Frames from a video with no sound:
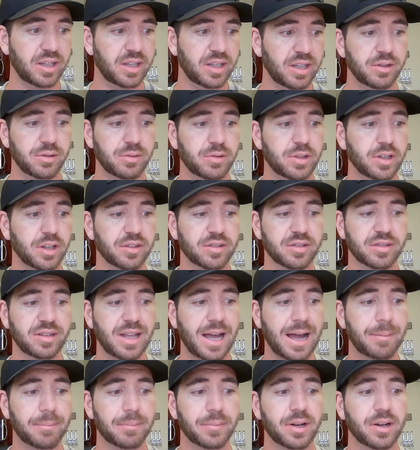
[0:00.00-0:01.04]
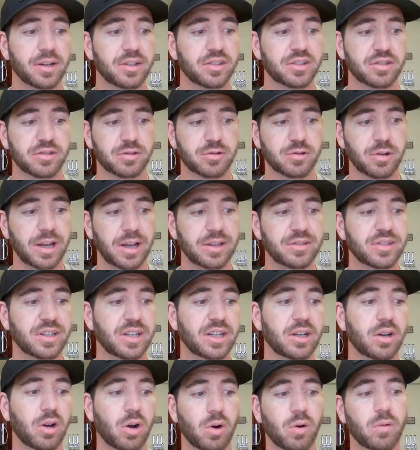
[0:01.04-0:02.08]
You can stop
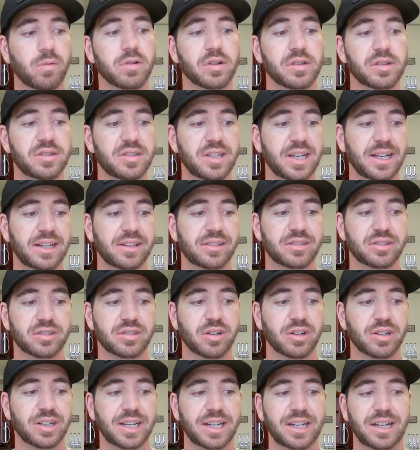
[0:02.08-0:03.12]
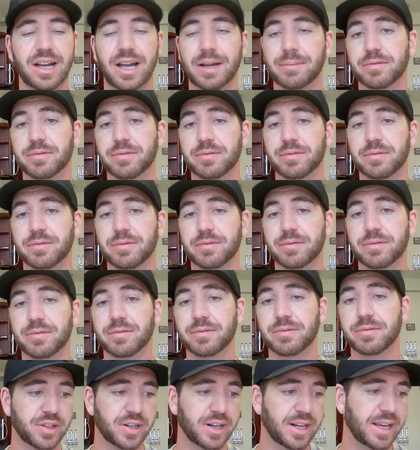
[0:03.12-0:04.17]
stressing over the tickets and start getting hyped for all the fun
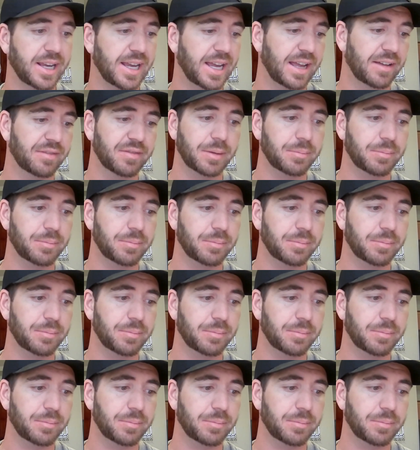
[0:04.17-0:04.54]
you're going to have.